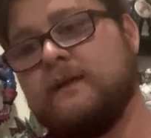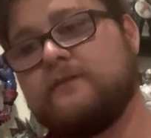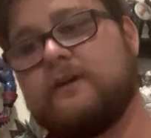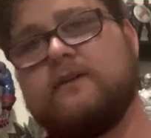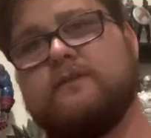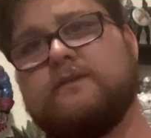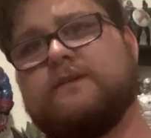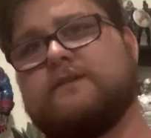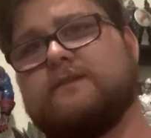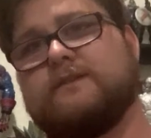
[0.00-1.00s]
start with
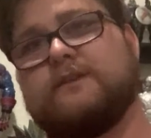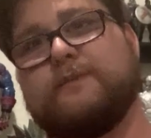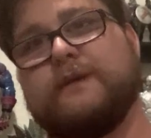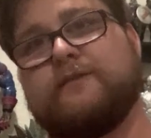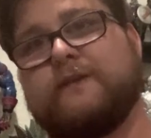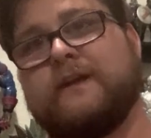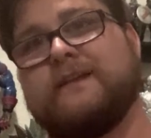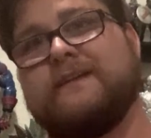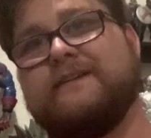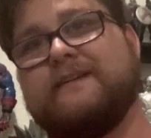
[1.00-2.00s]
just being
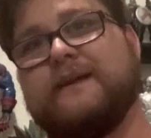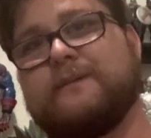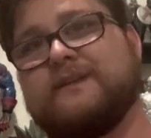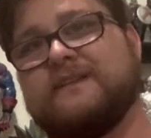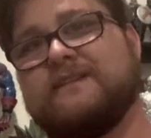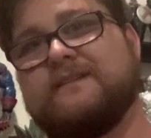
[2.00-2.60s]
friendly in your neighborhood,